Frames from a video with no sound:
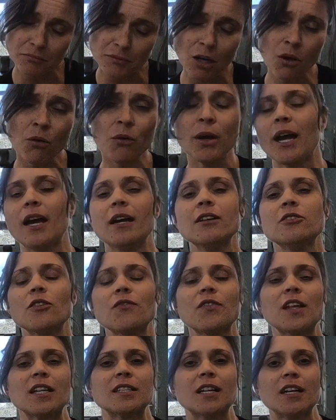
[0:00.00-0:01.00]
Okay, so if
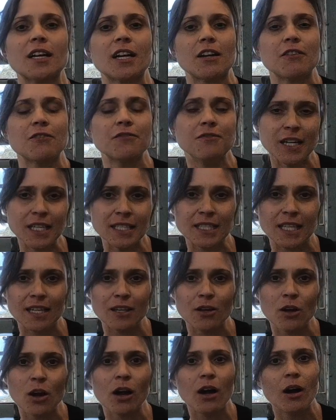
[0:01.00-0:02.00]
that's not going to fix
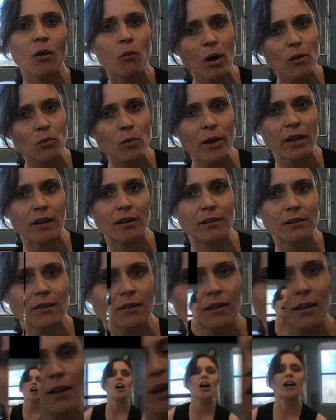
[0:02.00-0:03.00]
it, what will?
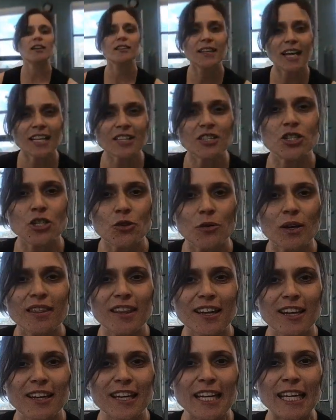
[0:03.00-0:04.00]
Let's do a
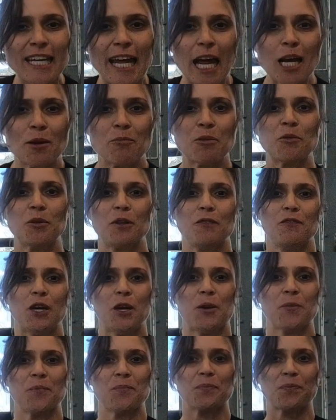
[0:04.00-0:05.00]
little anatomy review.
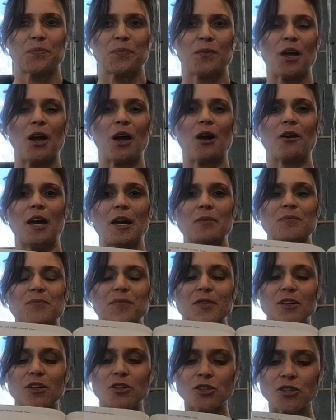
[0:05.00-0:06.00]
All right.
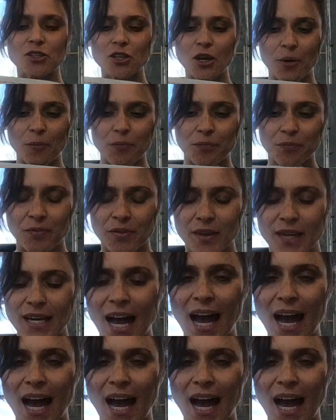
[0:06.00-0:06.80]
So the